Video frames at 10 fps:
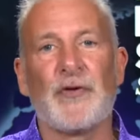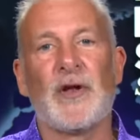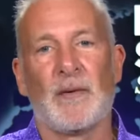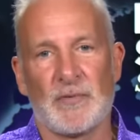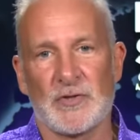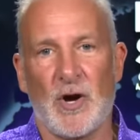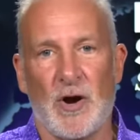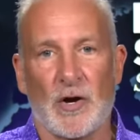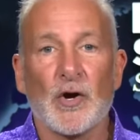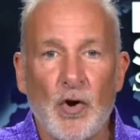the numbers
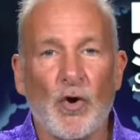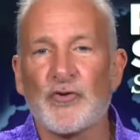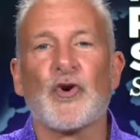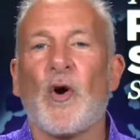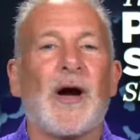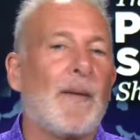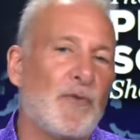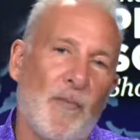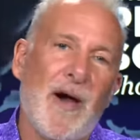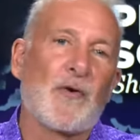are. Gold's going up
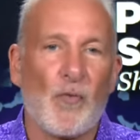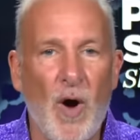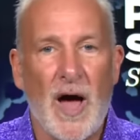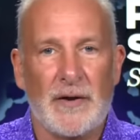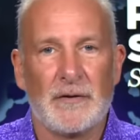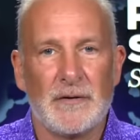no matter what.